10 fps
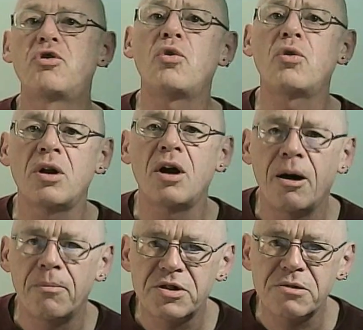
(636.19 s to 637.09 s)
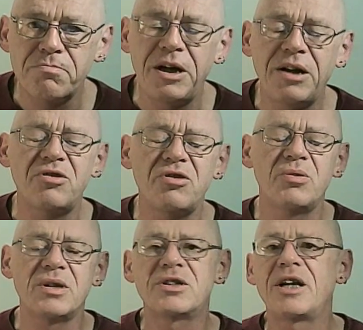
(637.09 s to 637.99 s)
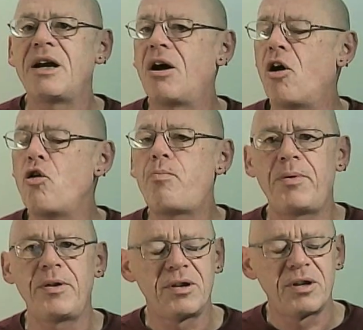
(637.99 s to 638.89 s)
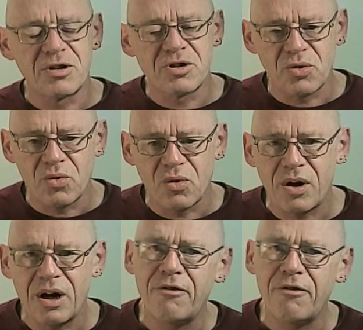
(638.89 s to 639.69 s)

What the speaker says: Doorknobs speak to you and say, open the door.